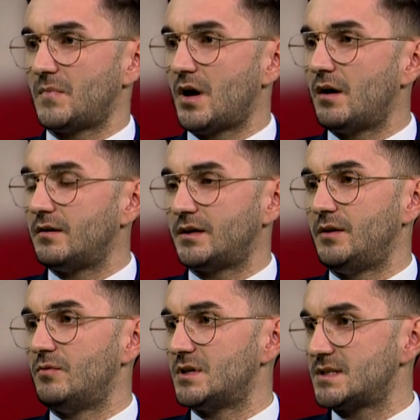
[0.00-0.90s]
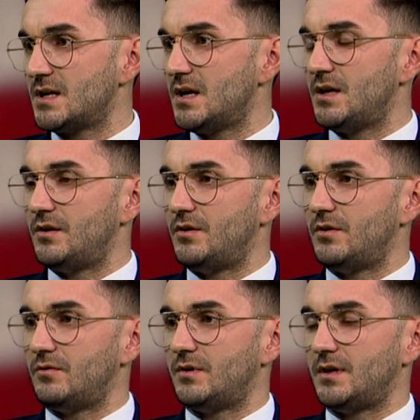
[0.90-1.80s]
uh, he was, you
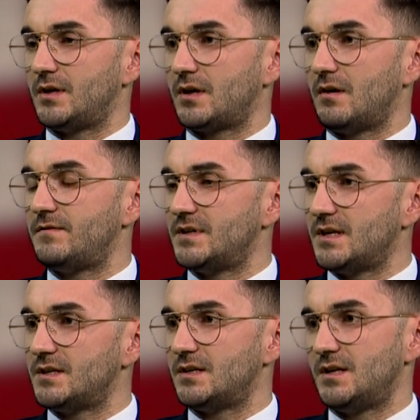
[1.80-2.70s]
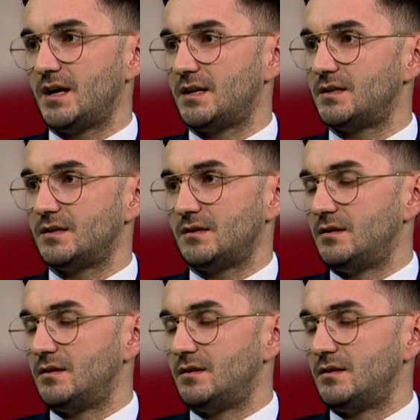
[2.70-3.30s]
know, confident that